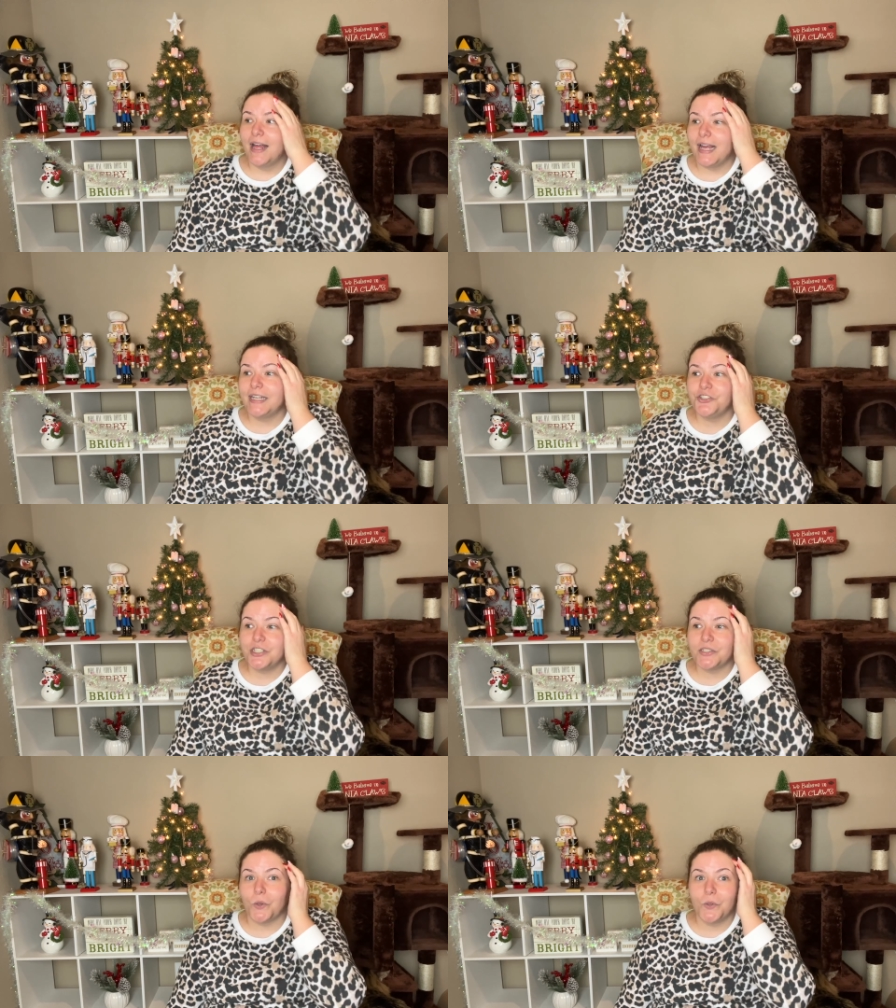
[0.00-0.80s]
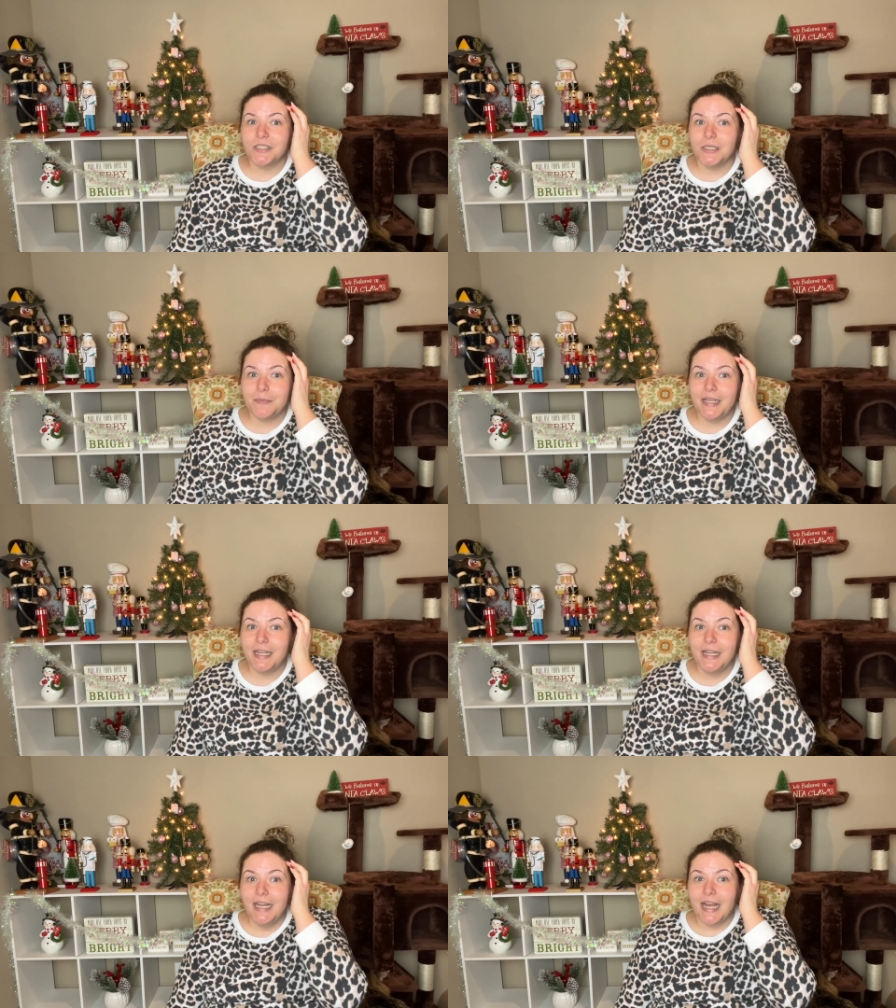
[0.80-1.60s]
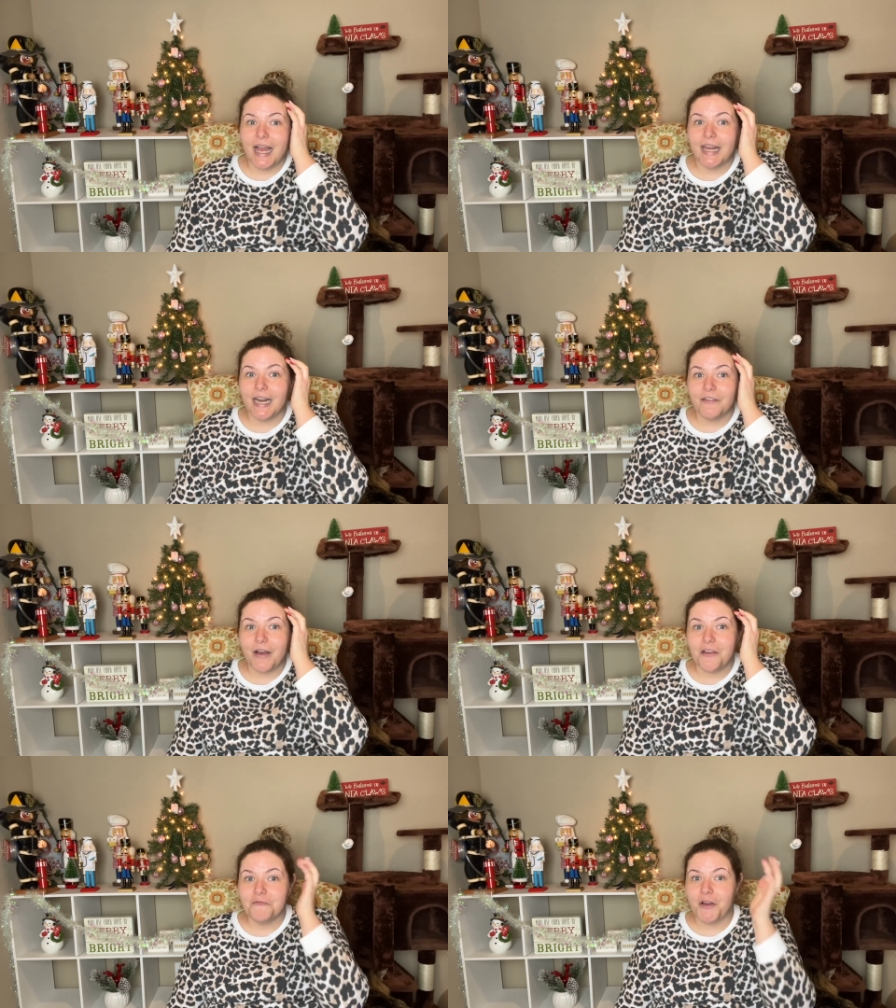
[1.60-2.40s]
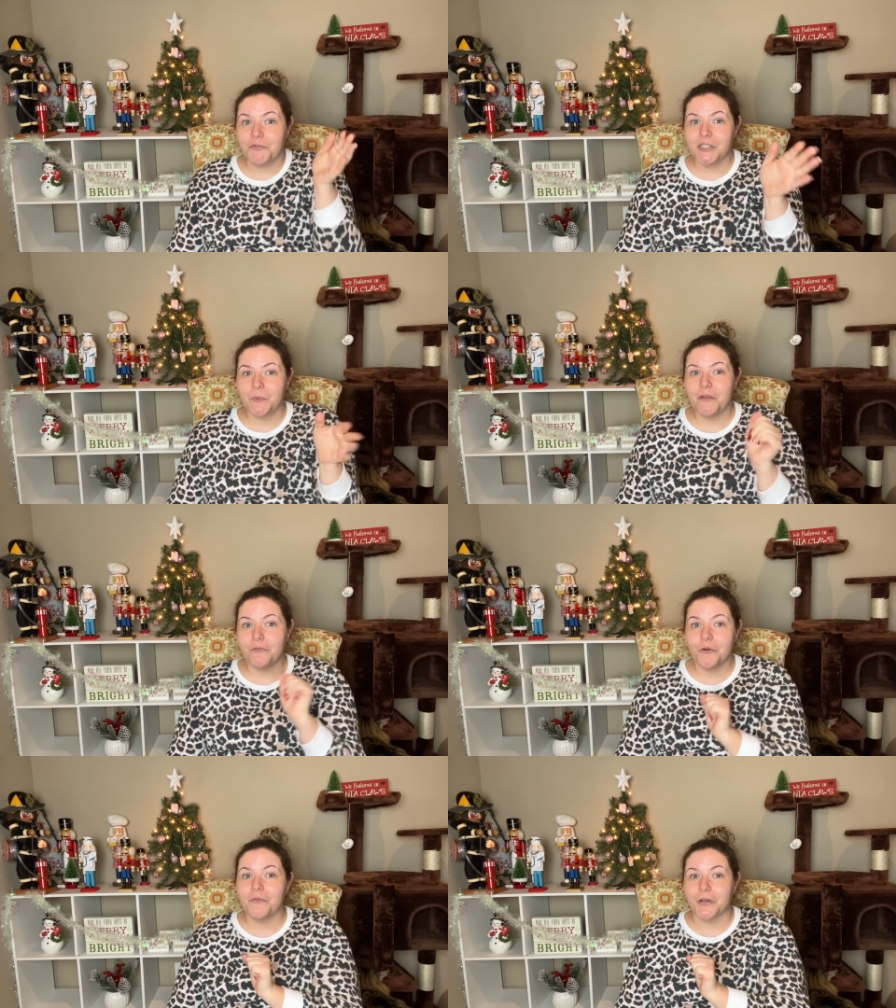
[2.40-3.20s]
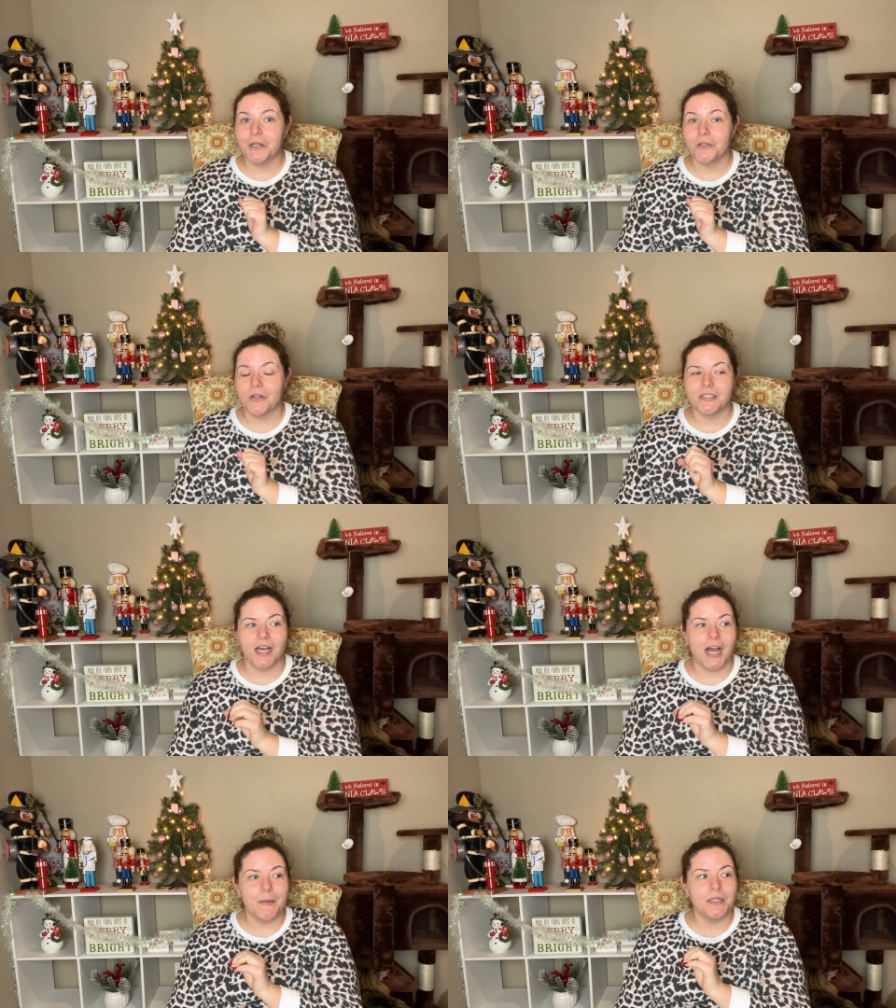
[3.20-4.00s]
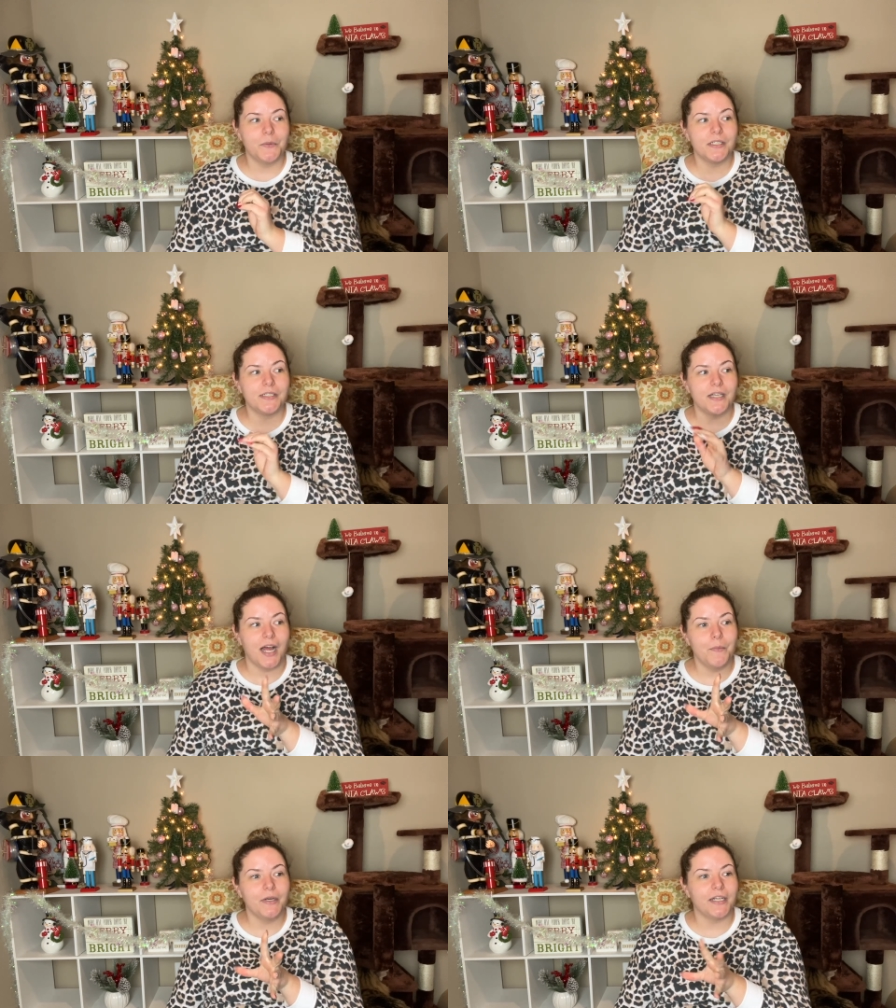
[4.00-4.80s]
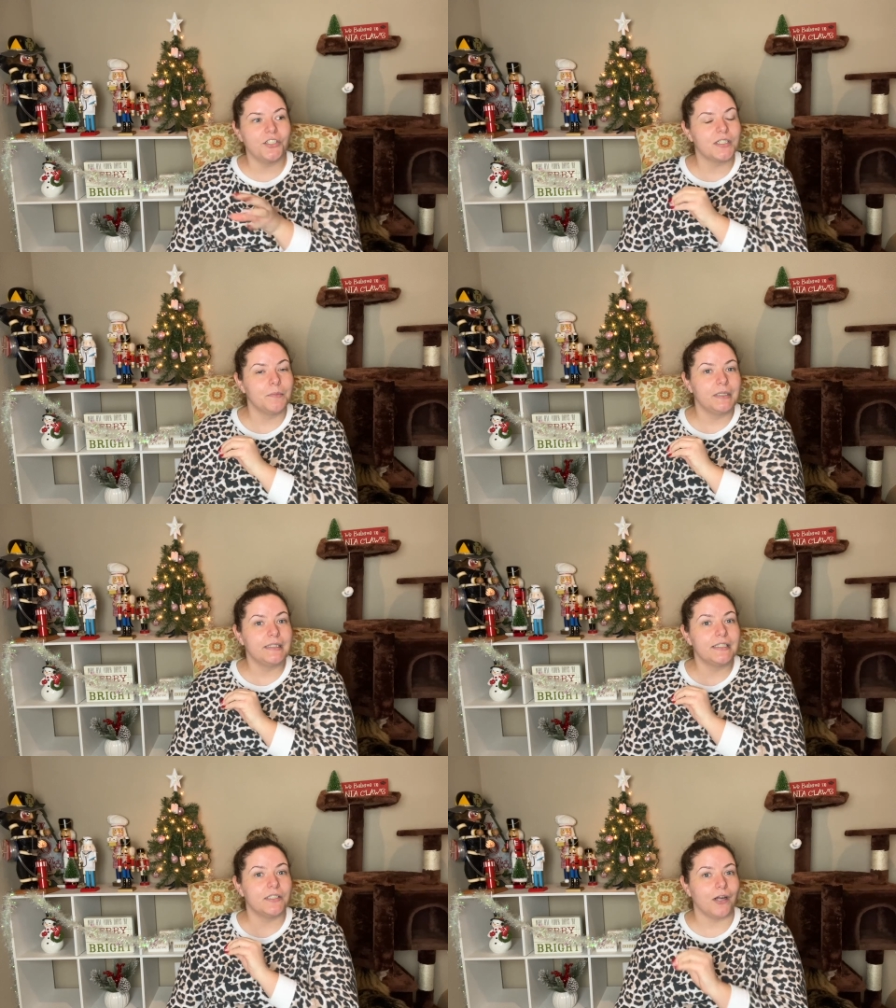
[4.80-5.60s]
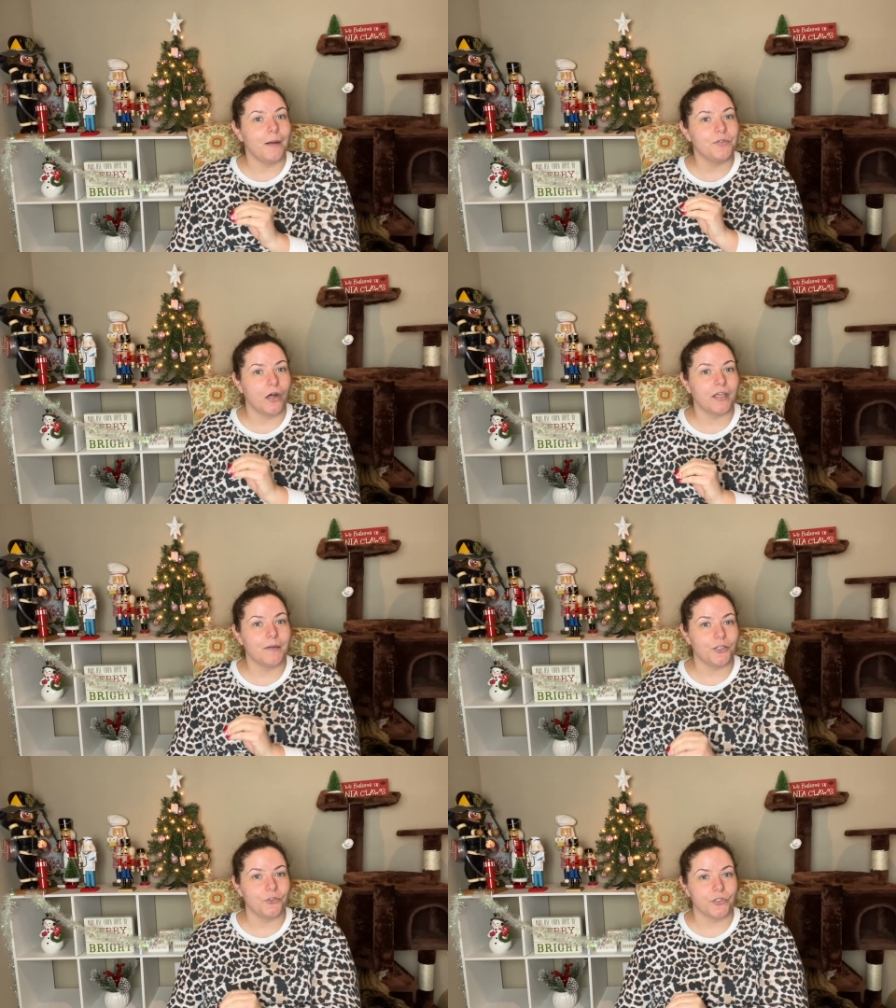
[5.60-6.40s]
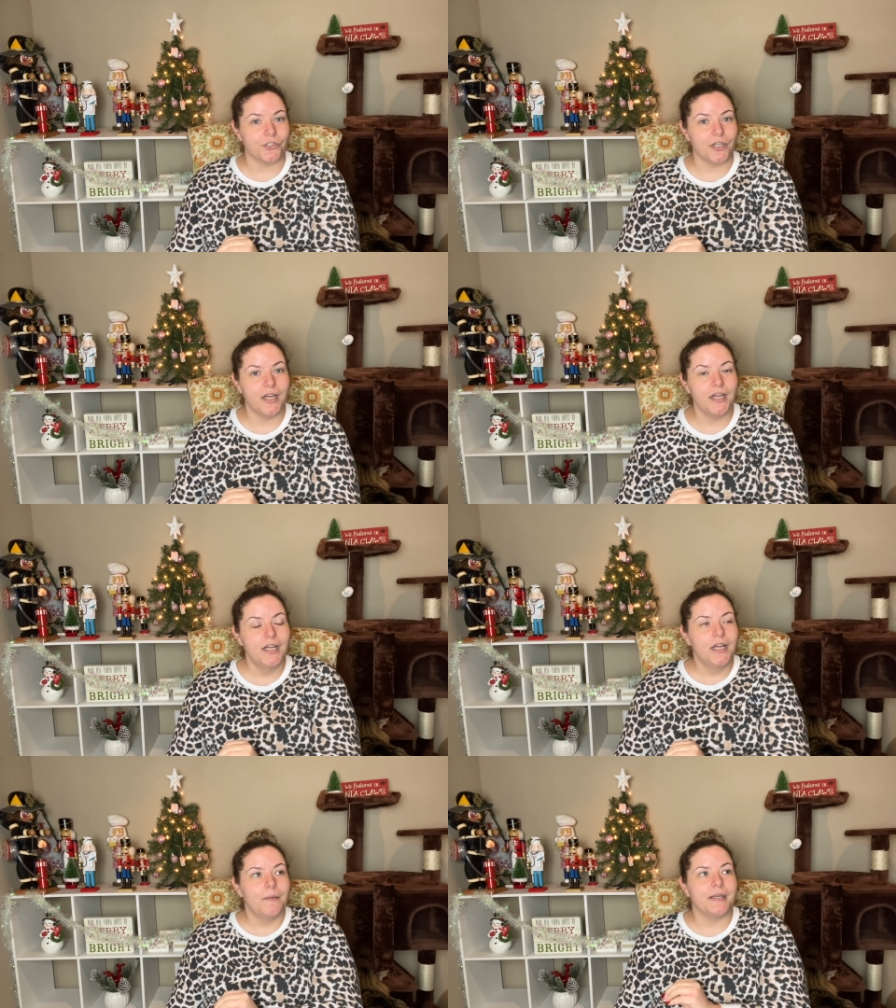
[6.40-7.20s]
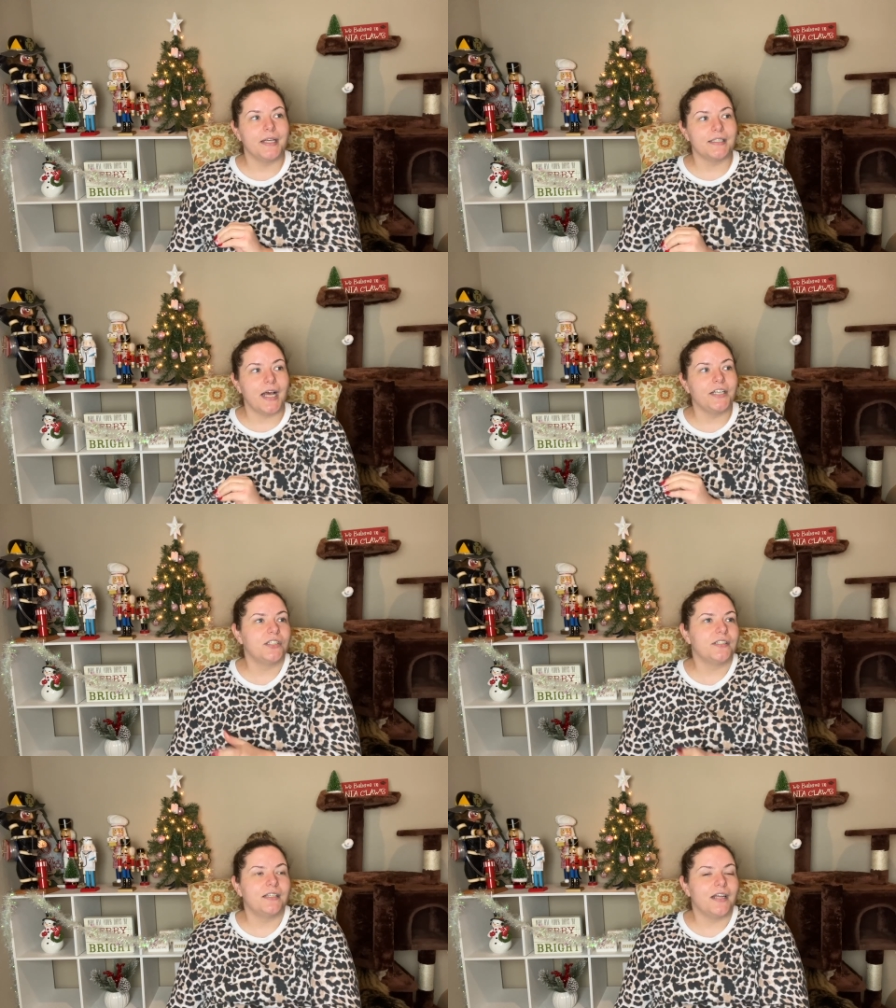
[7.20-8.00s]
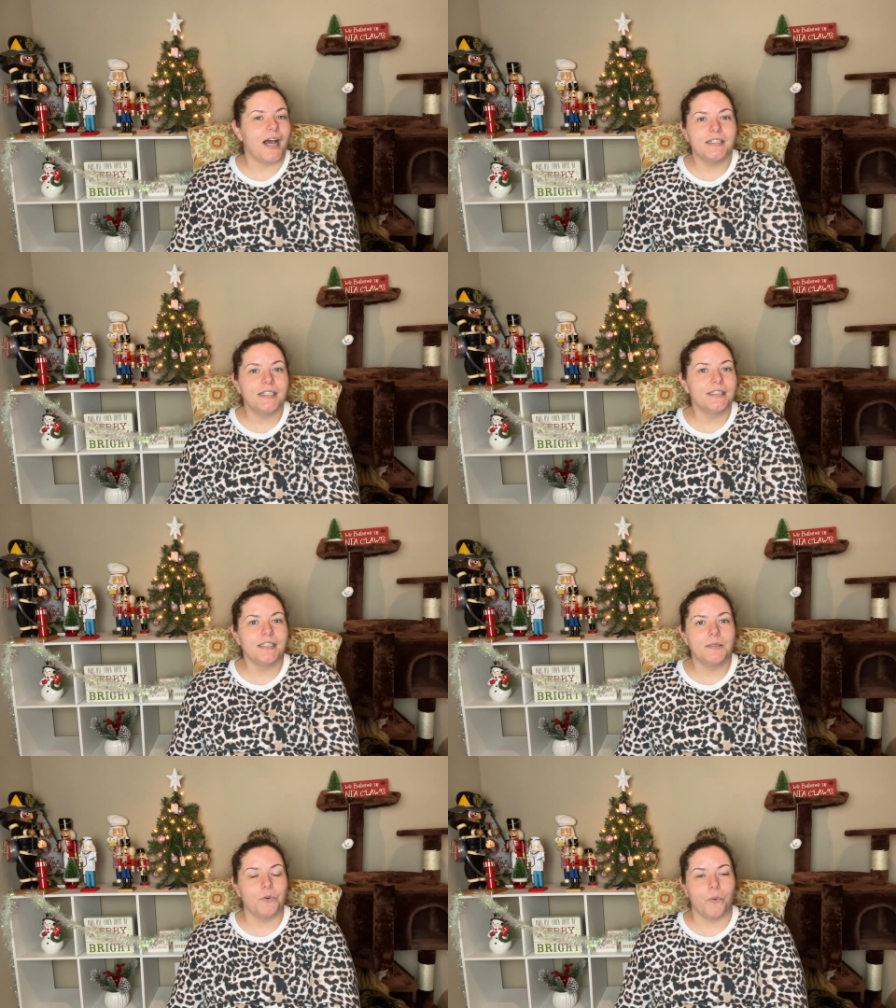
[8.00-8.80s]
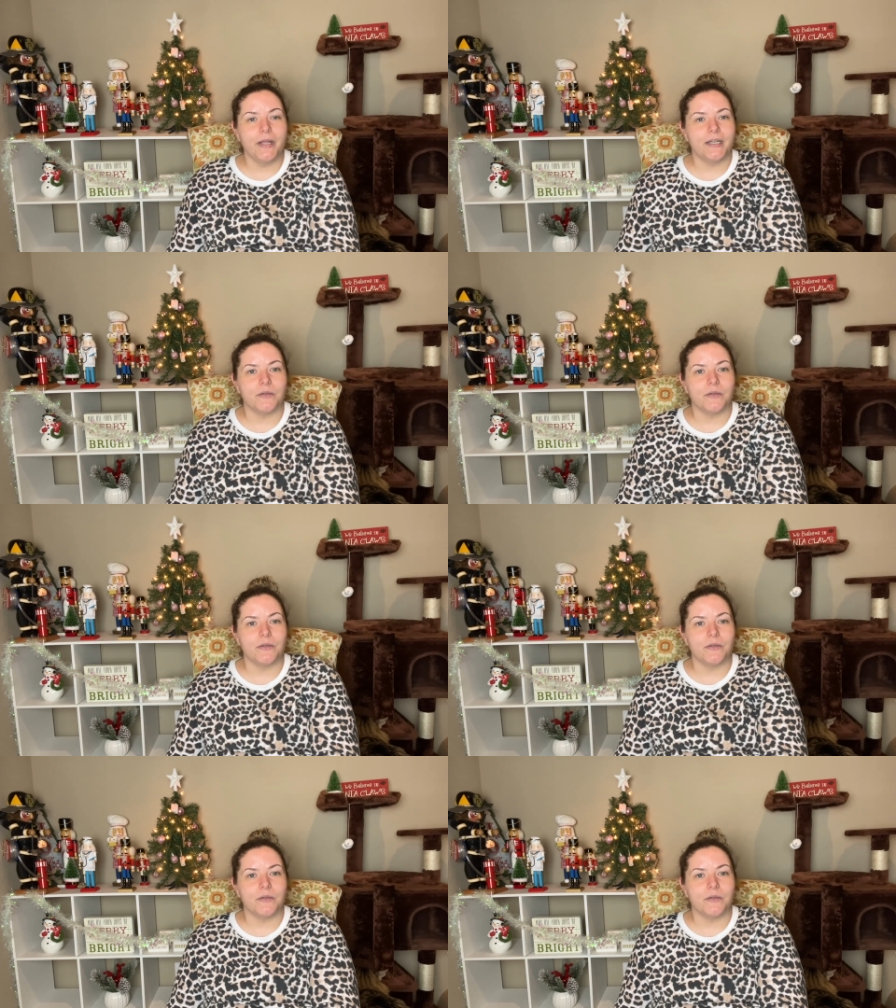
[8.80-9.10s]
it's just old to me and I've I felt this way for a very long time and there was a time when I just completely stopped talking about Trisha because I just I didn't see the point in it.